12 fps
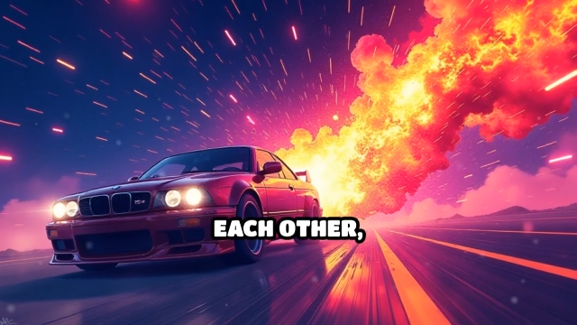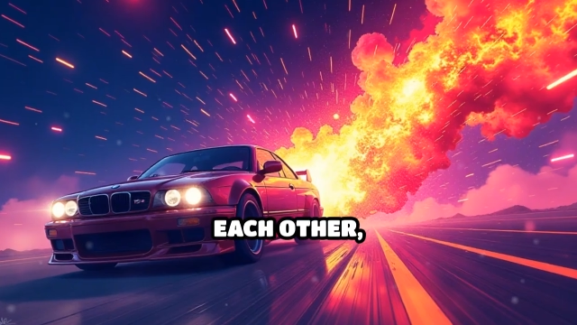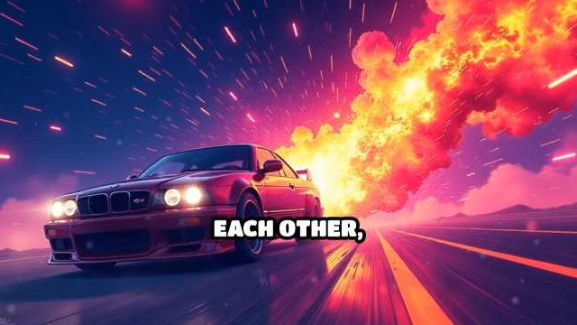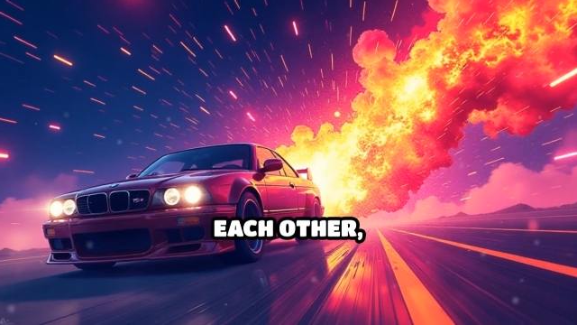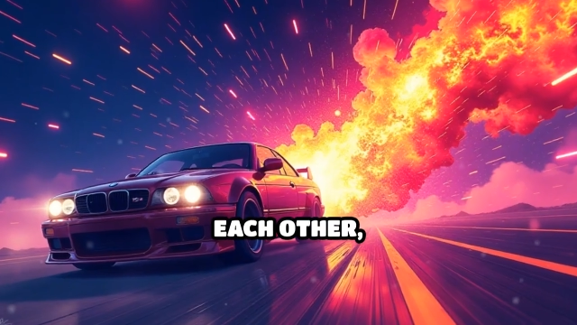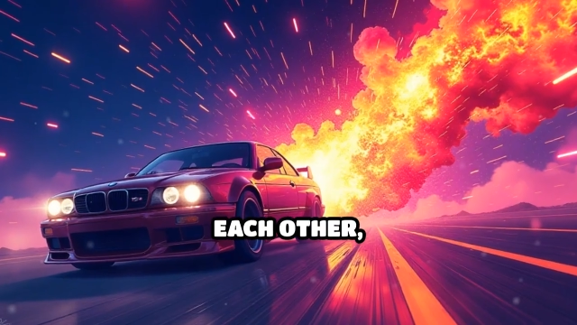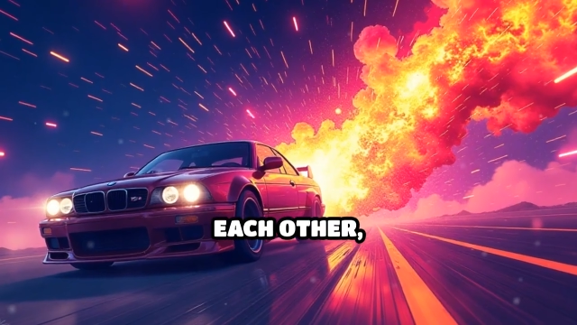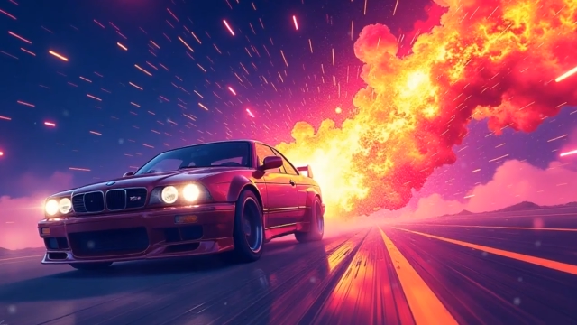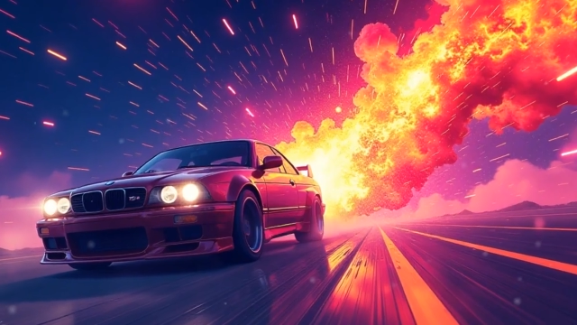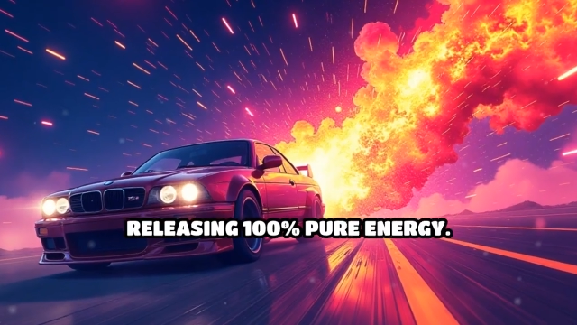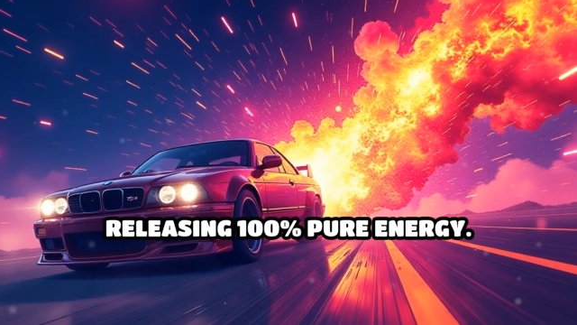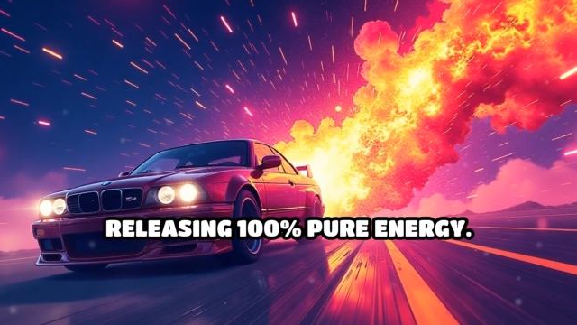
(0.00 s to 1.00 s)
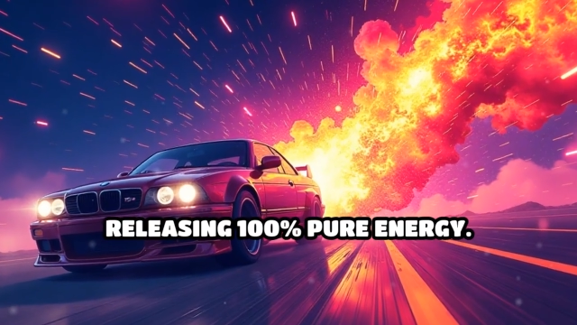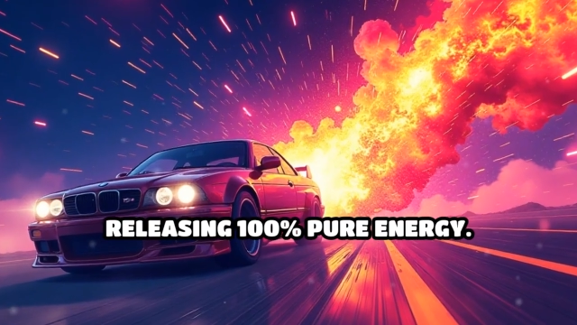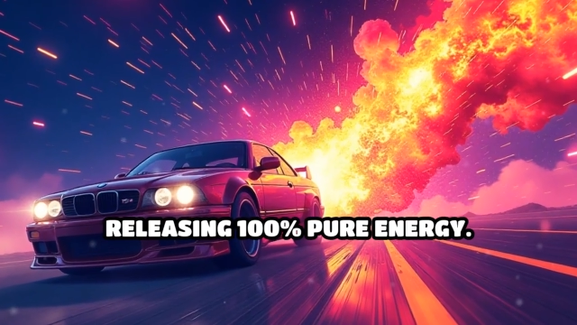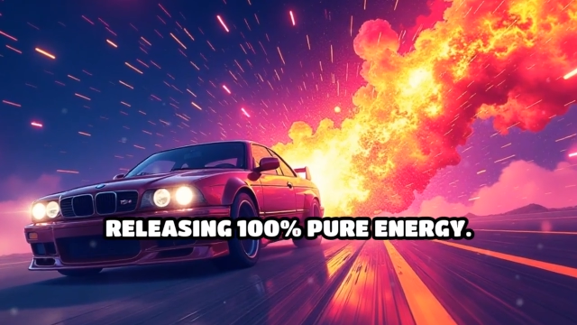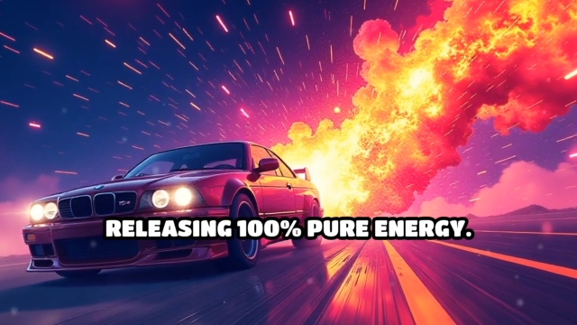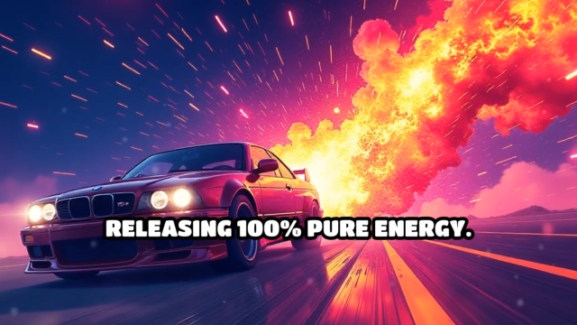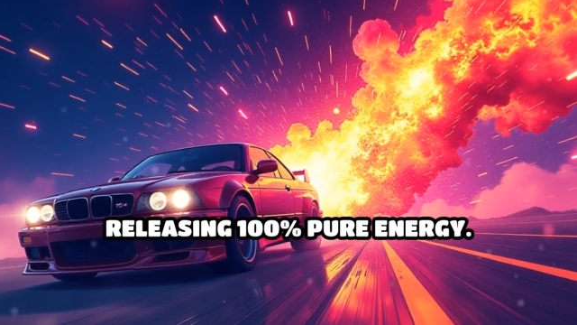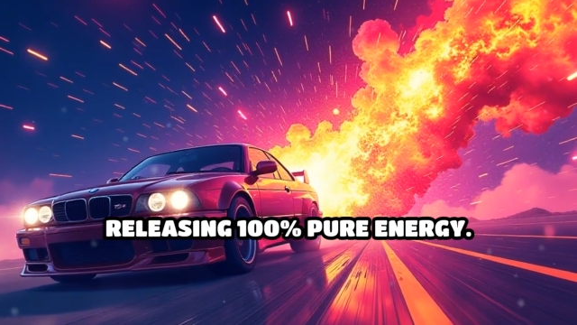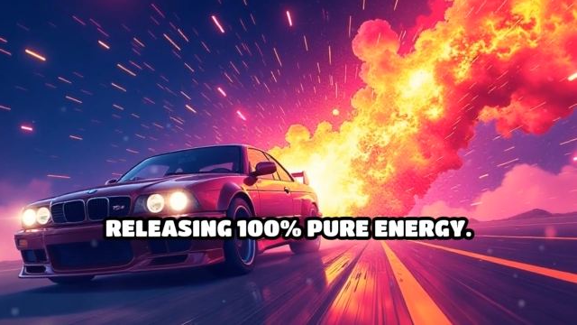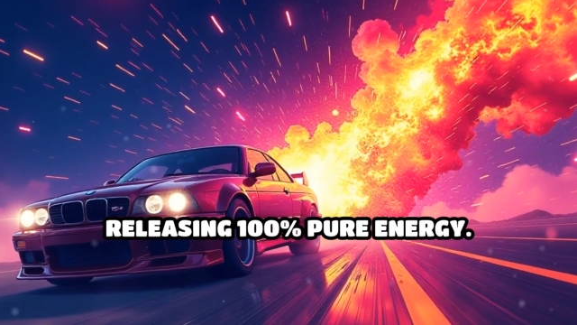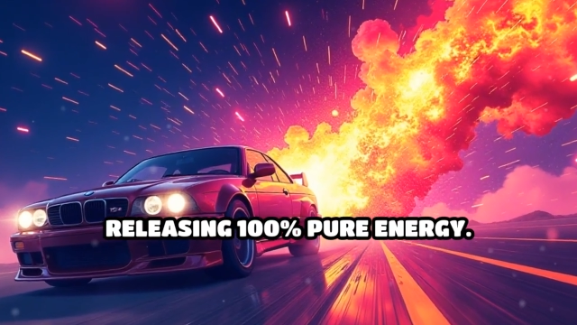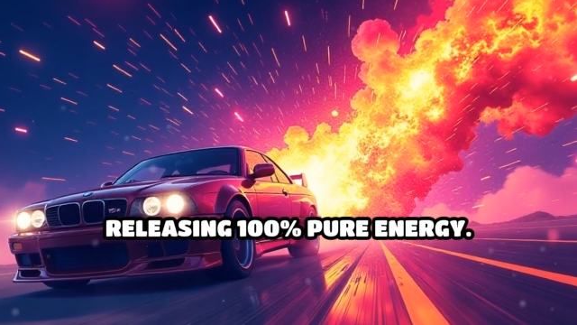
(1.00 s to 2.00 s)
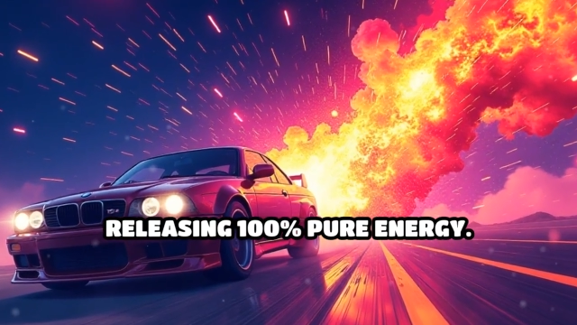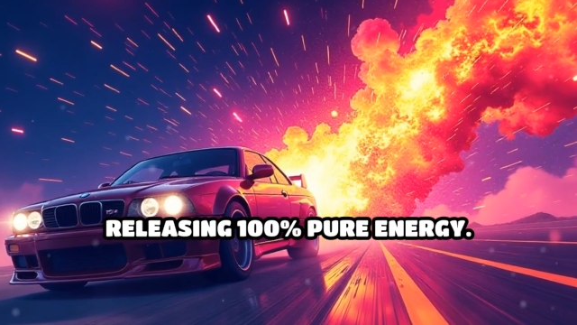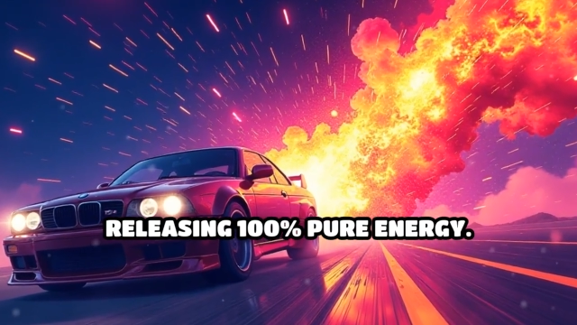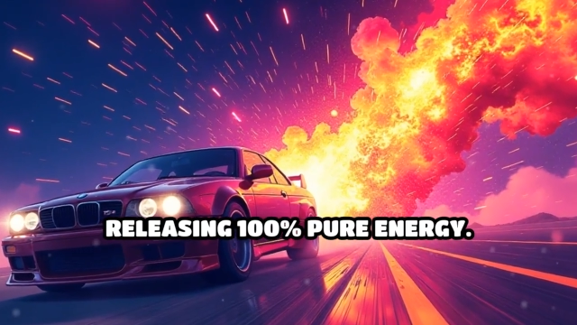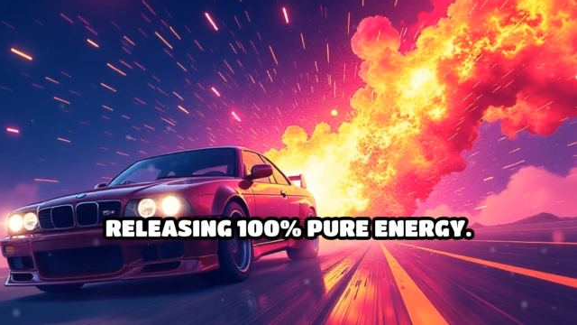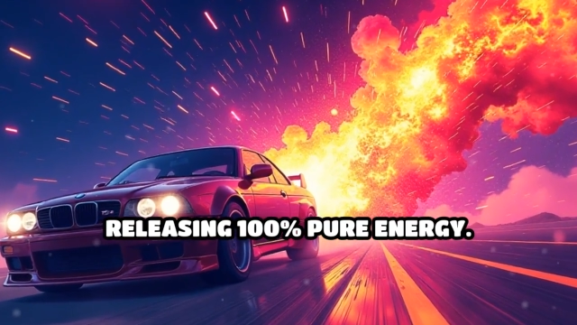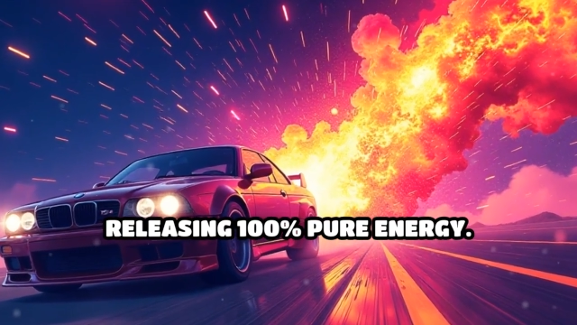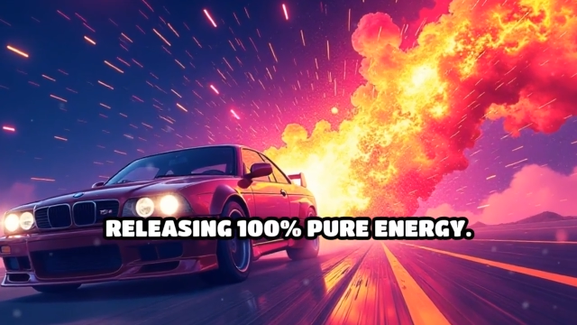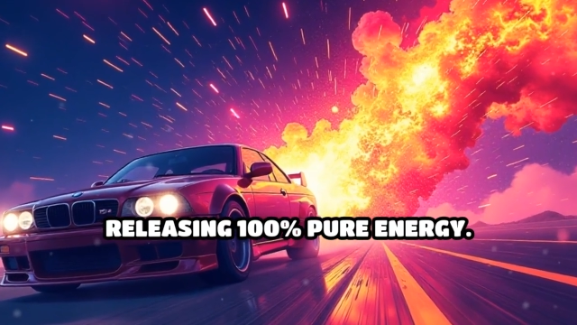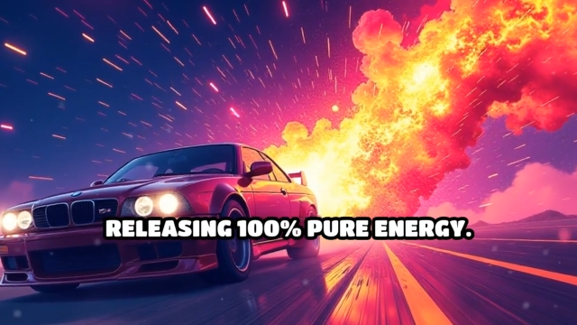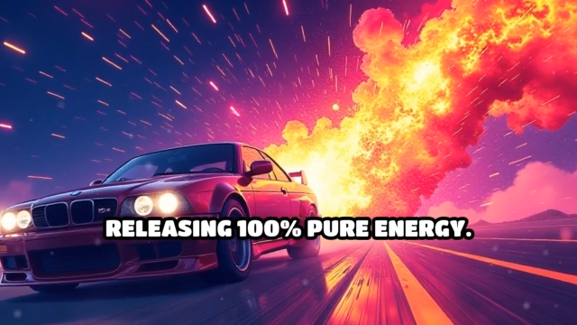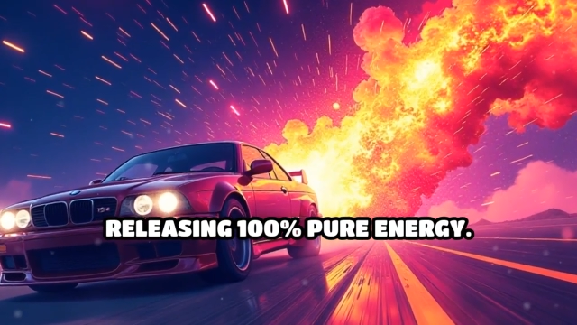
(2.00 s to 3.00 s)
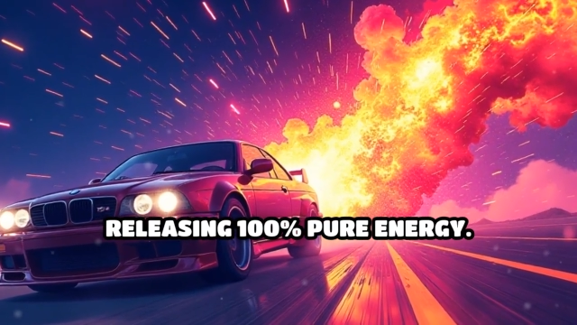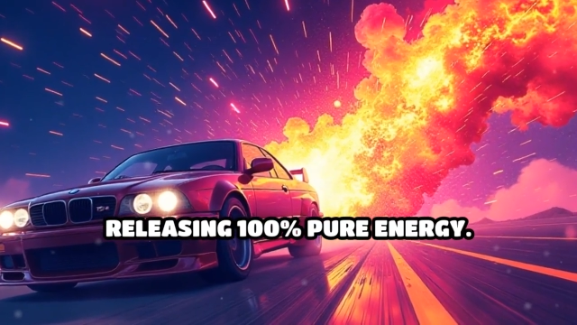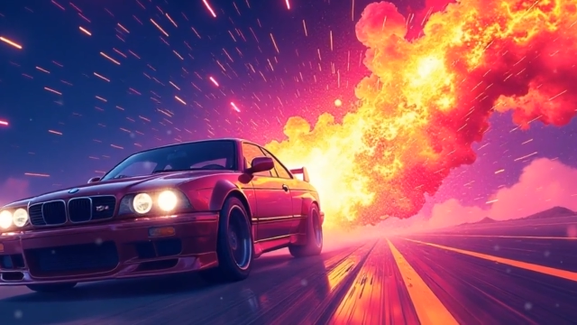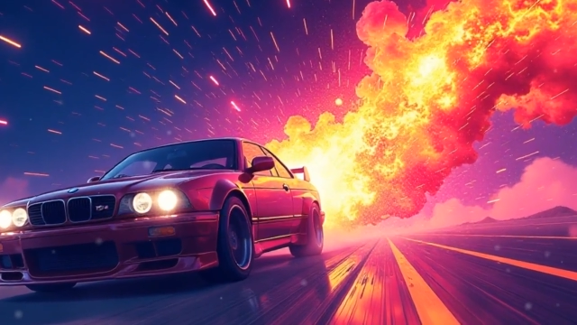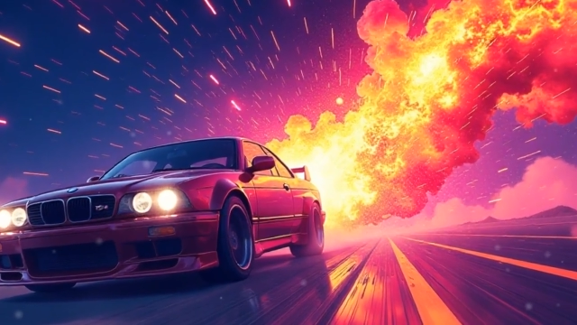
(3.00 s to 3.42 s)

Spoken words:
[unreadable: no face in view]